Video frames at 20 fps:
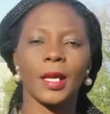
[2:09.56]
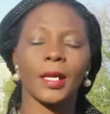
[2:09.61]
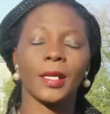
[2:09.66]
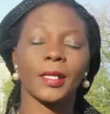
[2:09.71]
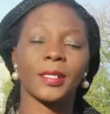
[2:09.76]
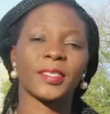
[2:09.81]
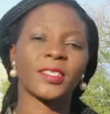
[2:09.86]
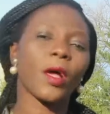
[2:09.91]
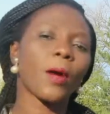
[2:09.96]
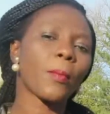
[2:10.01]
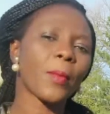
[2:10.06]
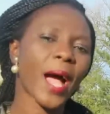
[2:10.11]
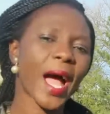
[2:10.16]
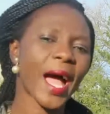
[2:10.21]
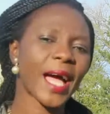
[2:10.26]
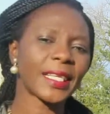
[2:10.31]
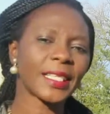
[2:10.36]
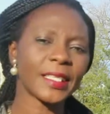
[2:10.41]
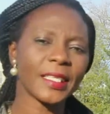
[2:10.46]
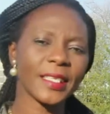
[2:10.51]
Some
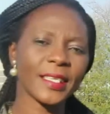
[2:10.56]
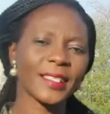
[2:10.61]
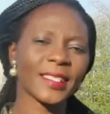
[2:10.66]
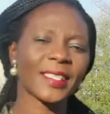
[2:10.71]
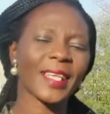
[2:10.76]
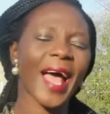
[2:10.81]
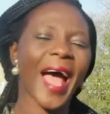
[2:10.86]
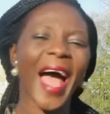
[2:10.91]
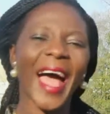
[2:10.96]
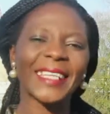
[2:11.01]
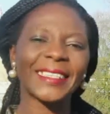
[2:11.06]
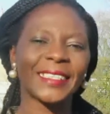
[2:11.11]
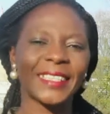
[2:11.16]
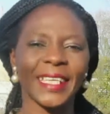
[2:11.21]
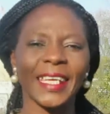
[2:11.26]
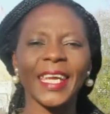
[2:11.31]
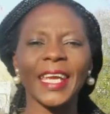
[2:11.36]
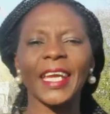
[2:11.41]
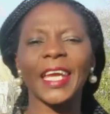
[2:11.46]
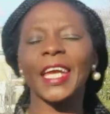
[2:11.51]
analysts are
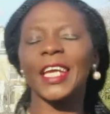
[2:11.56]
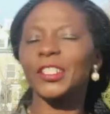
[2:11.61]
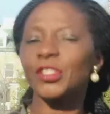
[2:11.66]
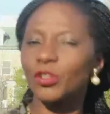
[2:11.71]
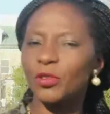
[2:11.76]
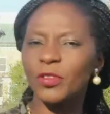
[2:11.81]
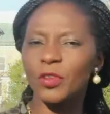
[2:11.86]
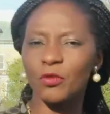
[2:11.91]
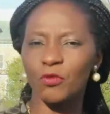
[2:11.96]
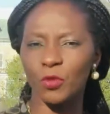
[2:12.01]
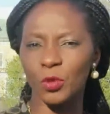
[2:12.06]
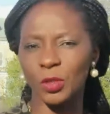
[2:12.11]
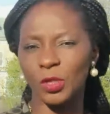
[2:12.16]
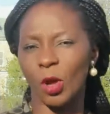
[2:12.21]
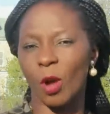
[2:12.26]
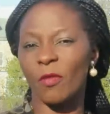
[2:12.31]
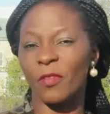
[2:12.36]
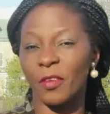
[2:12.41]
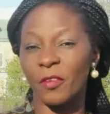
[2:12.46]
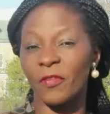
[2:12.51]
digging into the root of
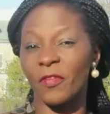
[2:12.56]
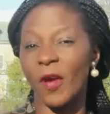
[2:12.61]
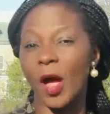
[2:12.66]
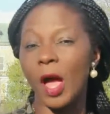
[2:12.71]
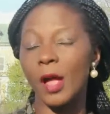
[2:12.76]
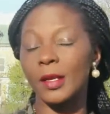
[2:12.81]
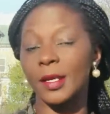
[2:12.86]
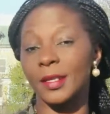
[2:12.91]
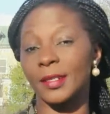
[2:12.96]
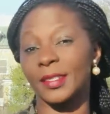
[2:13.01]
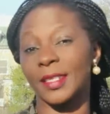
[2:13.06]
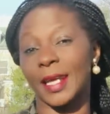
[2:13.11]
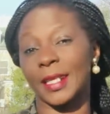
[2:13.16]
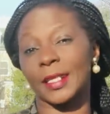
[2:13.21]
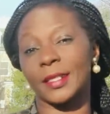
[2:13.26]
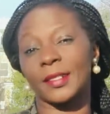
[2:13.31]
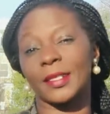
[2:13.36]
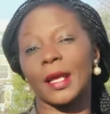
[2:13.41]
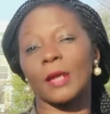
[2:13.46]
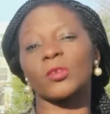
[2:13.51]
the violence that is
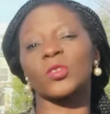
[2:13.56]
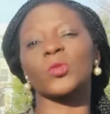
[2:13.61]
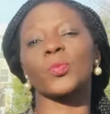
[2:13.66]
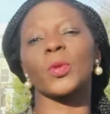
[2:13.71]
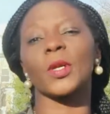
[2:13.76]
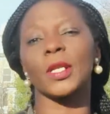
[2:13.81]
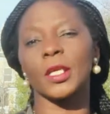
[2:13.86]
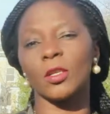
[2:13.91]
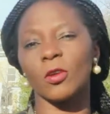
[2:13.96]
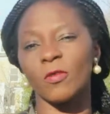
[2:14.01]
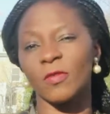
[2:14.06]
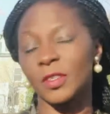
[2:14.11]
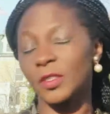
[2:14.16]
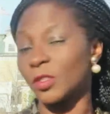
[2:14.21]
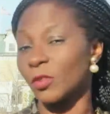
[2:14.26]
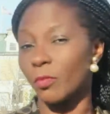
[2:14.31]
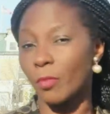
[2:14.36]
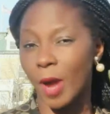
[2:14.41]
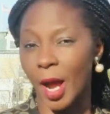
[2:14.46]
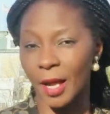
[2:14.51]
now spilling over to
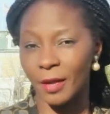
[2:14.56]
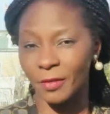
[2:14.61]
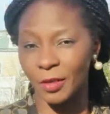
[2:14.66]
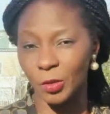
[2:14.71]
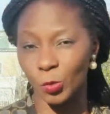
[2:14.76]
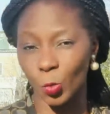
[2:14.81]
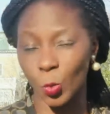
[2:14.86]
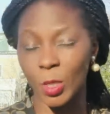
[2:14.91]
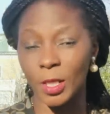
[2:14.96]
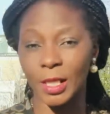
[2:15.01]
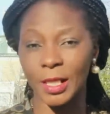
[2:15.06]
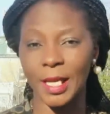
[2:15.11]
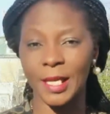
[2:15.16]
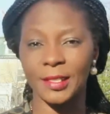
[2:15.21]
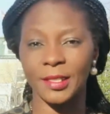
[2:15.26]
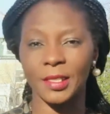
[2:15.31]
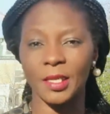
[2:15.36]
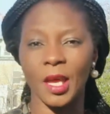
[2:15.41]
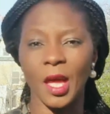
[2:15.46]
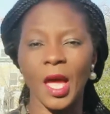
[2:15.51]
migrant workers.
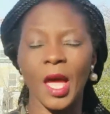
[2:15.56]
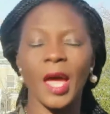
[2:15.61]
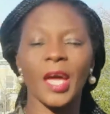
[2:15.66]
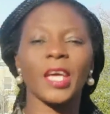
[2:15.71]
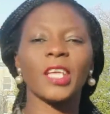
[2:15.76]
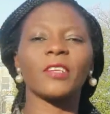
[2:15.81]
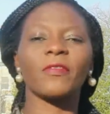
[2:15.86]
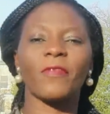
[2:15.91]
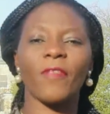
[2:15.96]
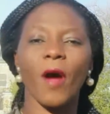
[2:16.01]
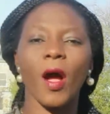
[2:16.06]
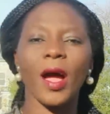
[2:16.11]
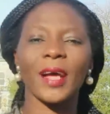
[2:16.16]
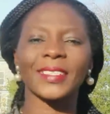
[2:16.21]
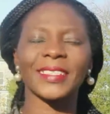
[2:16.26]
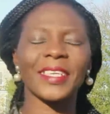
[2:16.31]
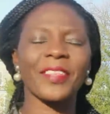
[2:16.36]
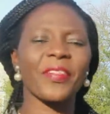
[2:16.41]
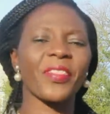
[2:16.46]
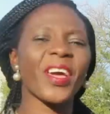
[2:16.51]
In fact,
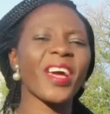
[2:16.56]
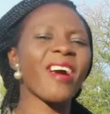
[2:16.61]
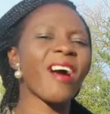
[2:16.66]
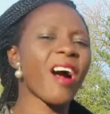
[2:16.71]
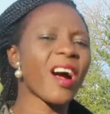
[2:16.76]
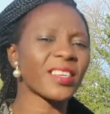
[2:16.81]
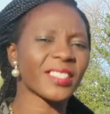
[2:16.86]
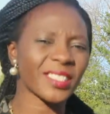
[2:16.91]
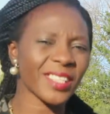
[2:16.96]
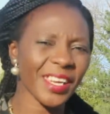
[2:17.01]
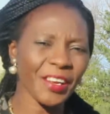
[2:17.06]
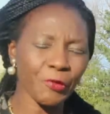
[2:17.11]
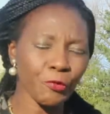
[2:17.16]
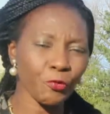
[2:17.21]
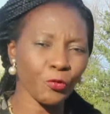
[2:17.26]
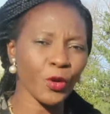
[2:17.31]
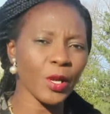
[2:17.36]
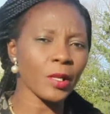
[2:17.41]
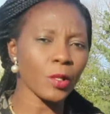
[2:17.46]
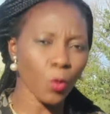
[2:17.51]
they're asking
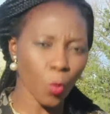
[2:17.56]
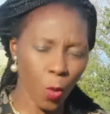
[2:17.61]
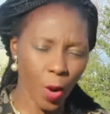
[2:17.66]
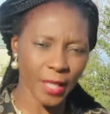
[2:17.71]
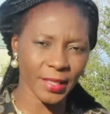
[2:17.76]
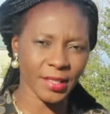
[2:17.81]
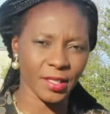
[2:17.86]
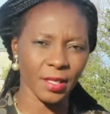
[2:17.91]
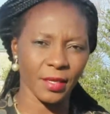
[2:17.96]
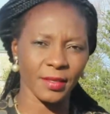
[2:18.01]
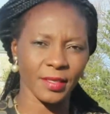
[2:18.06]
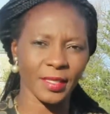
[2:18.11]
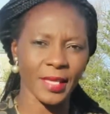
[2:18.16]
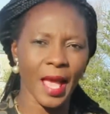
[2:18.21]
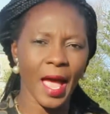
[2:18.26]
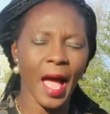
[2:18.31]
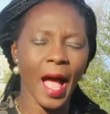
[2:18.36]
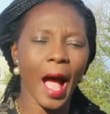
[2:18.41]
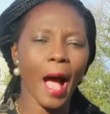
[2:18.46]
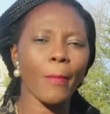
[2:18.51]
real questions
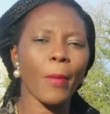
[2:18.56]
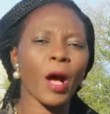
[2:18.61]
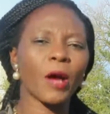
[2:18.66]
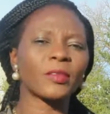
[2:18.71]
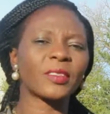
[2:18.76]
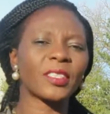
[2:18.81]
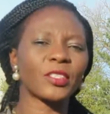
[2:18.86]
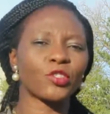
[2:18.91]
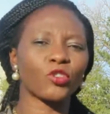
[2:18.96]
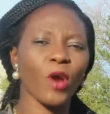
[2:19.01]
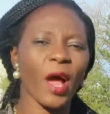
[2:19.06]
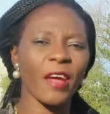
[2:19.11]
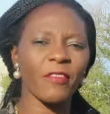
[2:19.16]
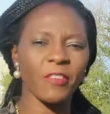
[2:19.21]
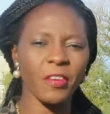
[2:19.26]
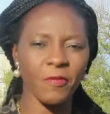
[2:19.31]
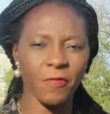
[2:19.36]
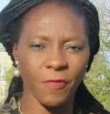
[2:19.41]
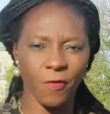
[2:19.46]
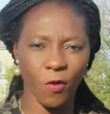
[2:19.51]
about the driving
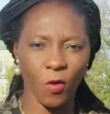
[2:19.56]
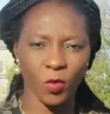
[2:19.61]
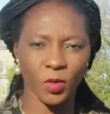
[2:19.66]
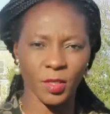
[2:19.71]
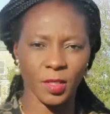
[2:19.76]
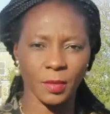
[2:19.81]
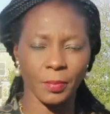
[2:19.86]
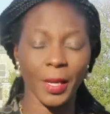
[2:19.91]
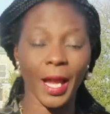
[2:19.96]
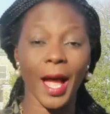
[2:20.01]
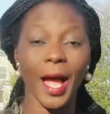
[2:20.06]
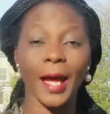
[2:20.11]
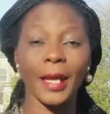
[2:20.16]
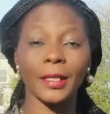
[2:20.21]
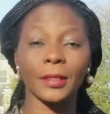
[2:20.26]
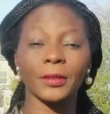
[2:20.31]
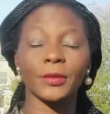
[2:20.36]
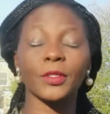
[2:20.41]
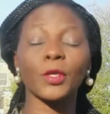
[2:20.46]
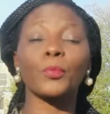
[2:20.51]
force behind
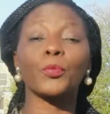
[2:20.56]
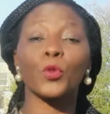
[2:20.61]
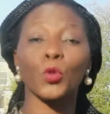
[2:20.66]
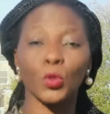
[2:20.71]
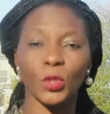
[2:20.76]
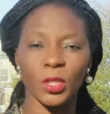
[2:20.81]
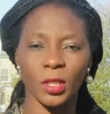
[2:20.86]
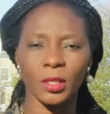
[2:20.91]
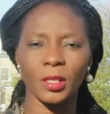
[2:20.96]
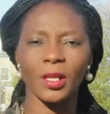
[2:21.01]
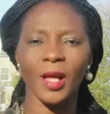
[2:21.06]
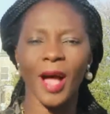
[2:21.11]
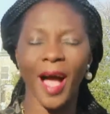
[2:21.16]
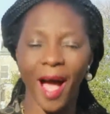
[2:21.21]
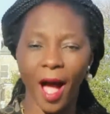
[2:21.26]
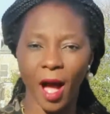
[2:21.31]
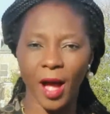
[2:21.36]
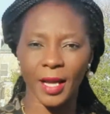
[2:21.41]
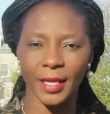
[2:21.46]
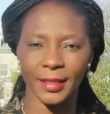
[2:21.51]
the brutal
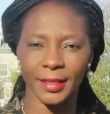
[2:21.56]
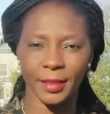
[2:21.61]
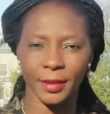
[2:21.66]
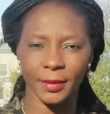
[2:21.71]
act.